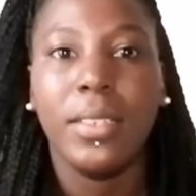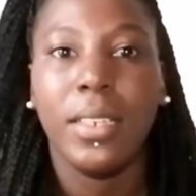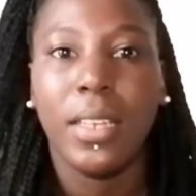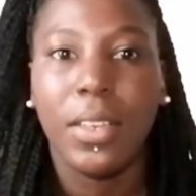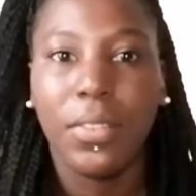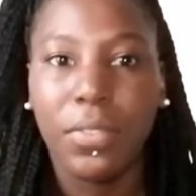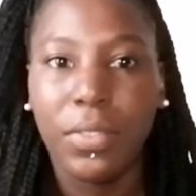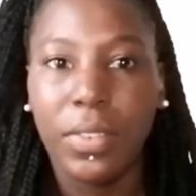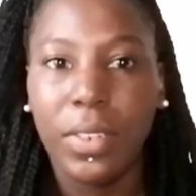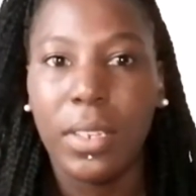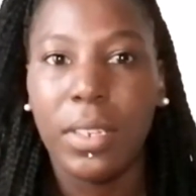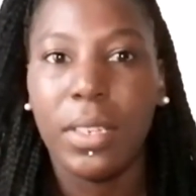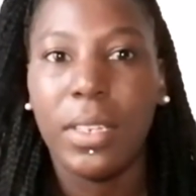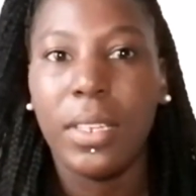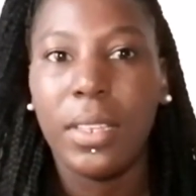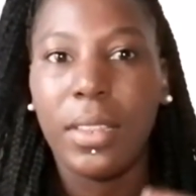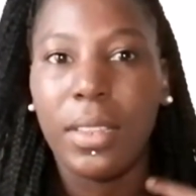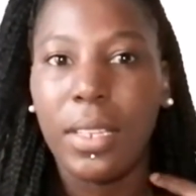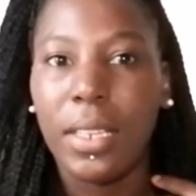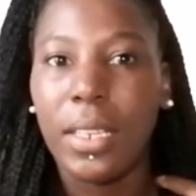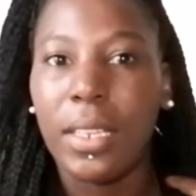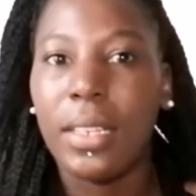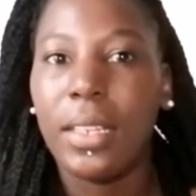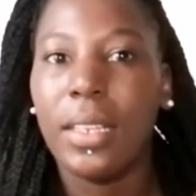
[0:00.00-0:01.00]
definitely
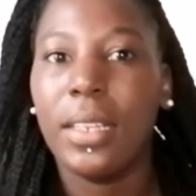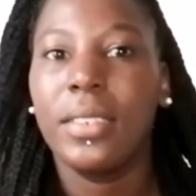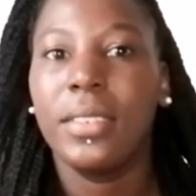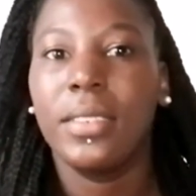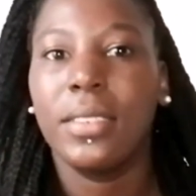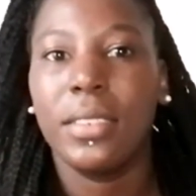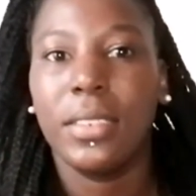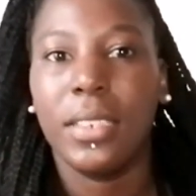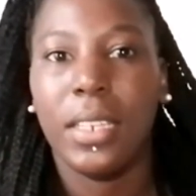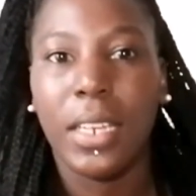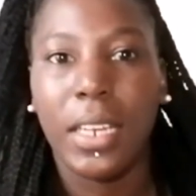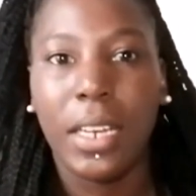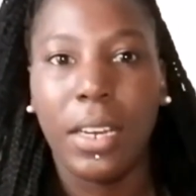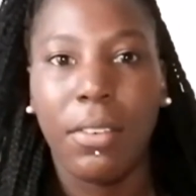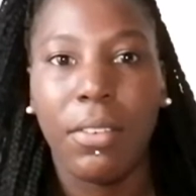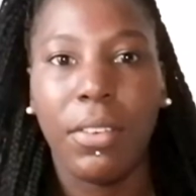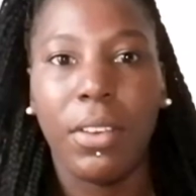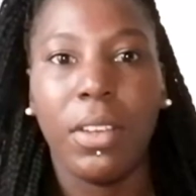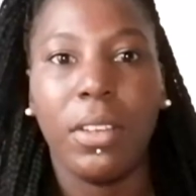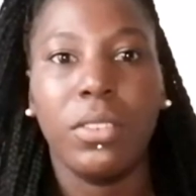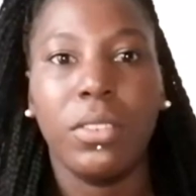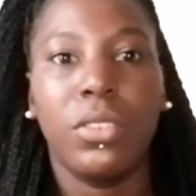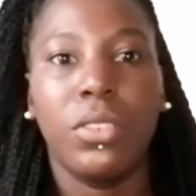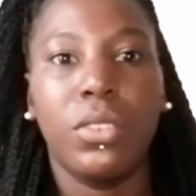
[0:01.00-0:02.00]
think that is an
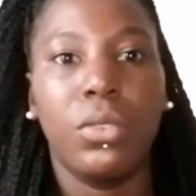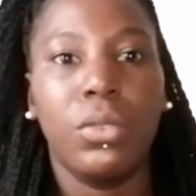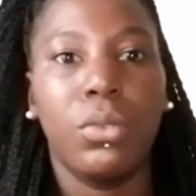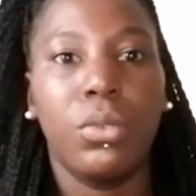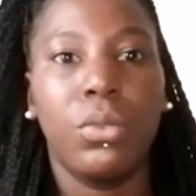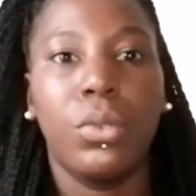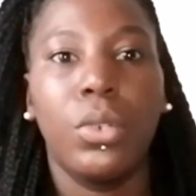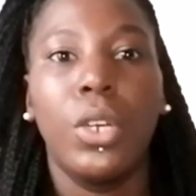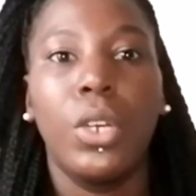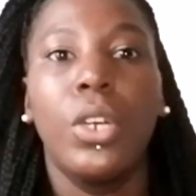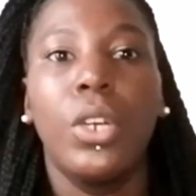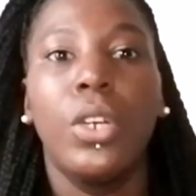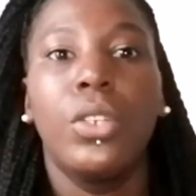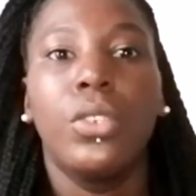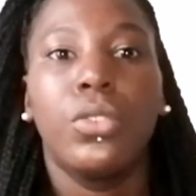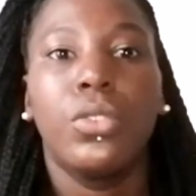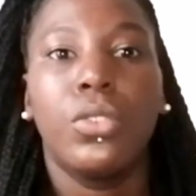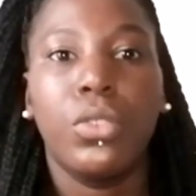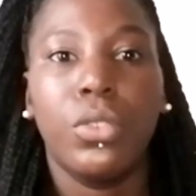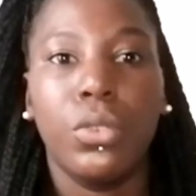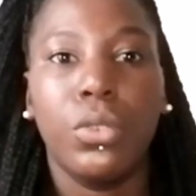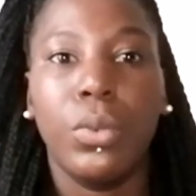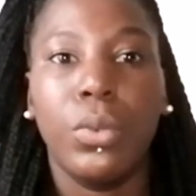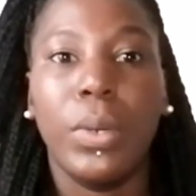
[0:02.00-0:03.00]
area to
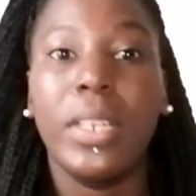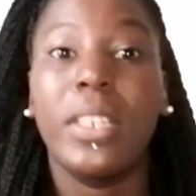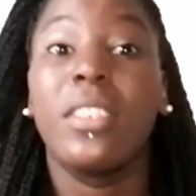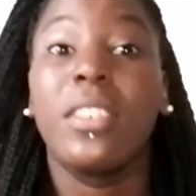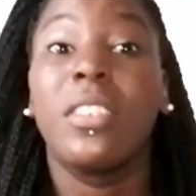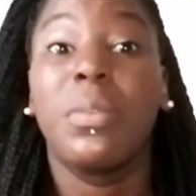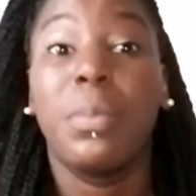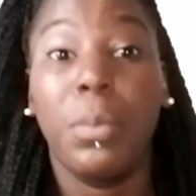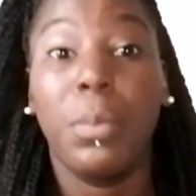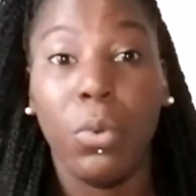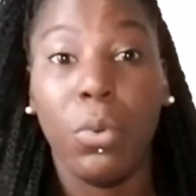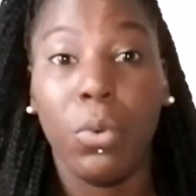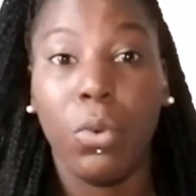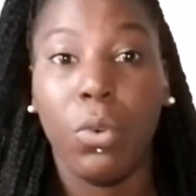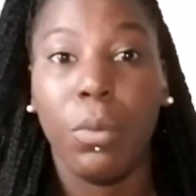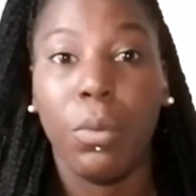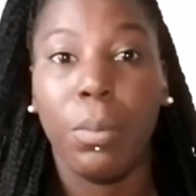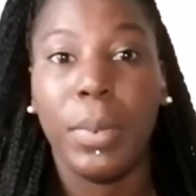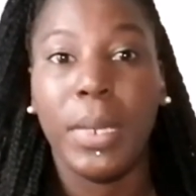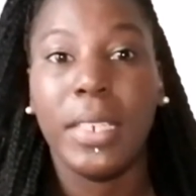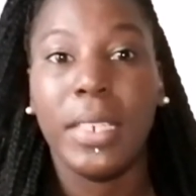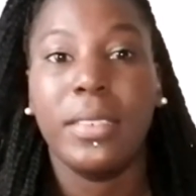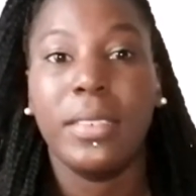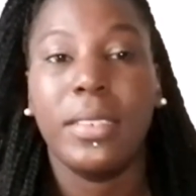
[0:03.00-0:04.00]
explore,
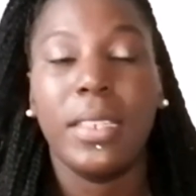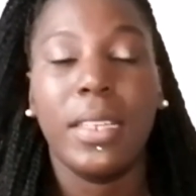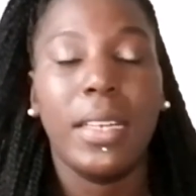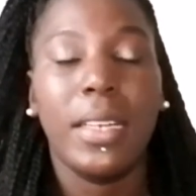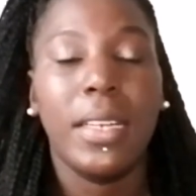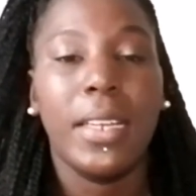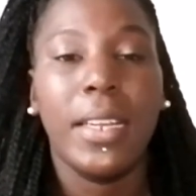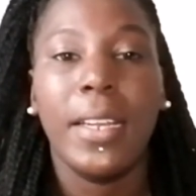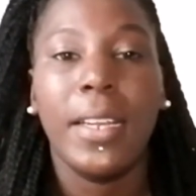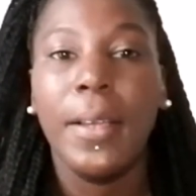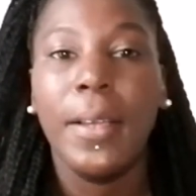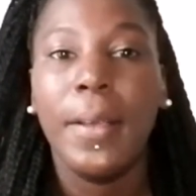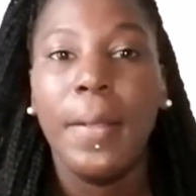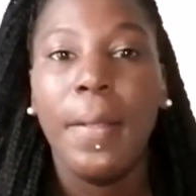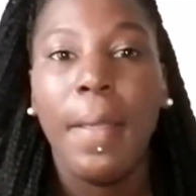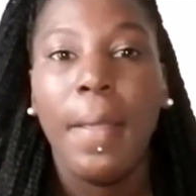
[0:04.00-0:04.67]
basically.